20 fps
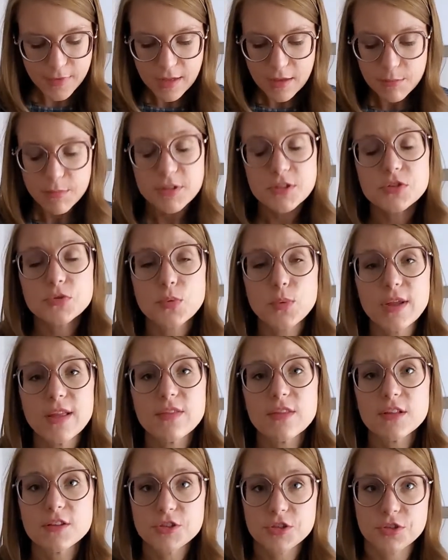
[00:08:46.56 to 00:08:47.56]
between
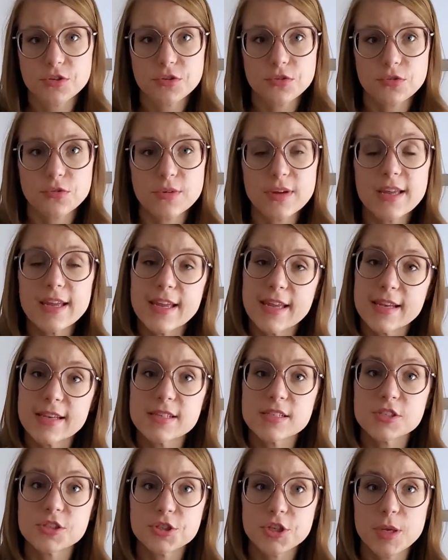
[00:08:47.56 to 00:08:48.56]
the 2, it
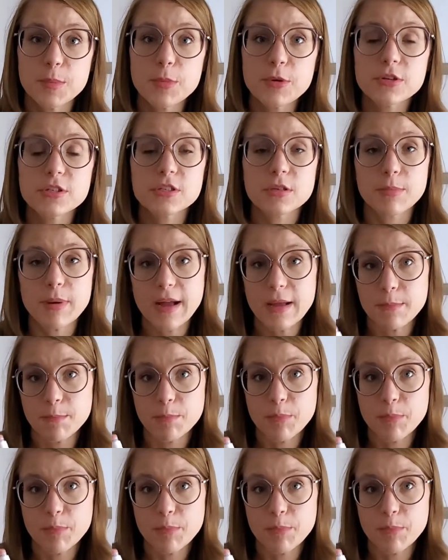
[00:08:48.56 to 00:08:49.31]
is cheaper to buy